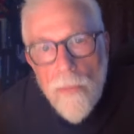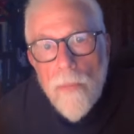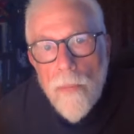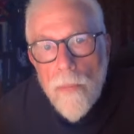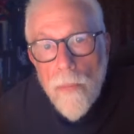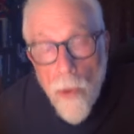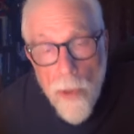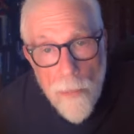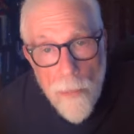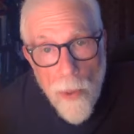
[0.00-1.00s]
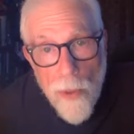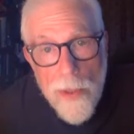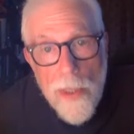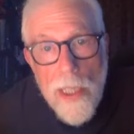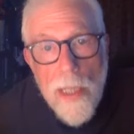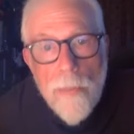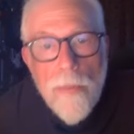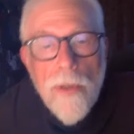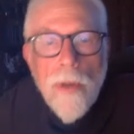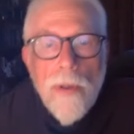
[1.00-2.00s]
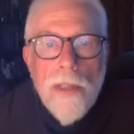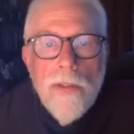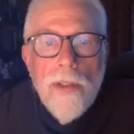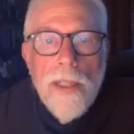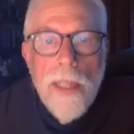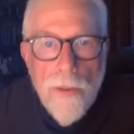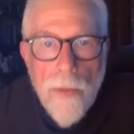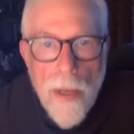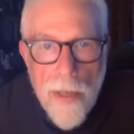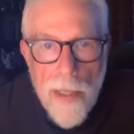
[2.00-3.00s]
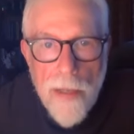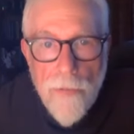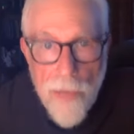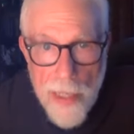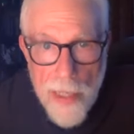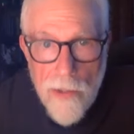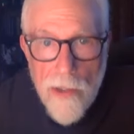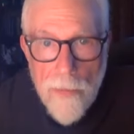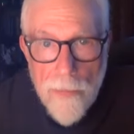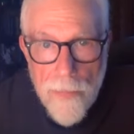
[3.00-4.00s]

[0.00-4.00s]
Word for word: more important to keep Crowley's literary effects